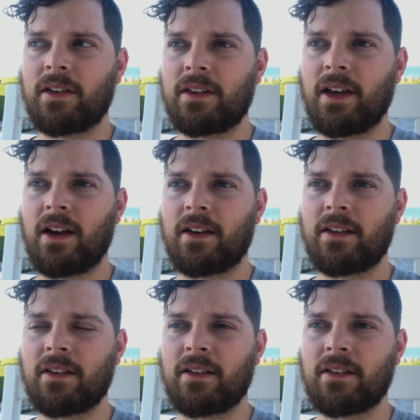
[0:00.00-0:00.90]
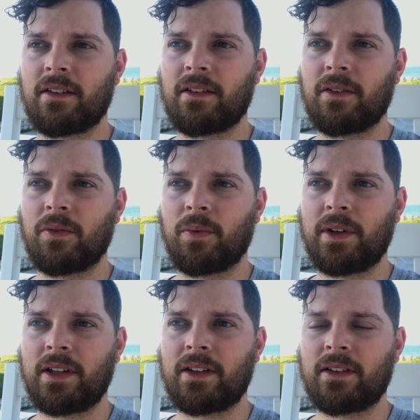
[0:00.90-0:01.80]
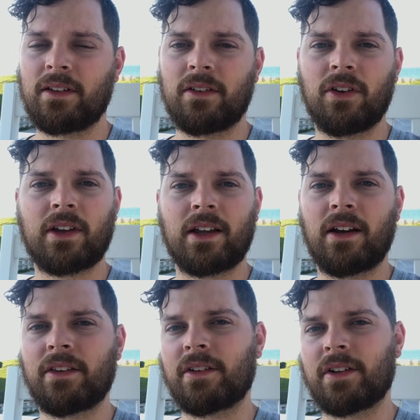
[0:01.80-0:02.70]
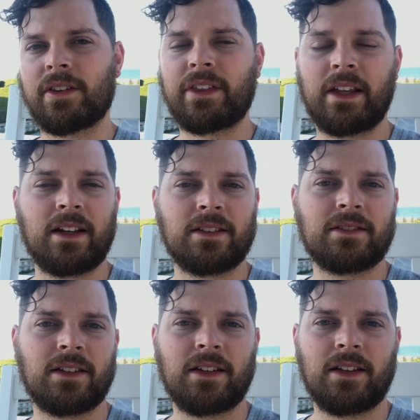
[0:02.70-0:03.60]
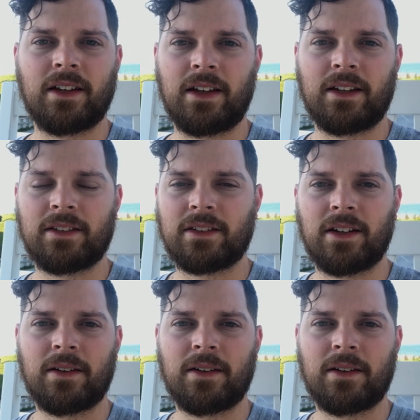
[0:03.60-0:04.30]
Yet we look at other things and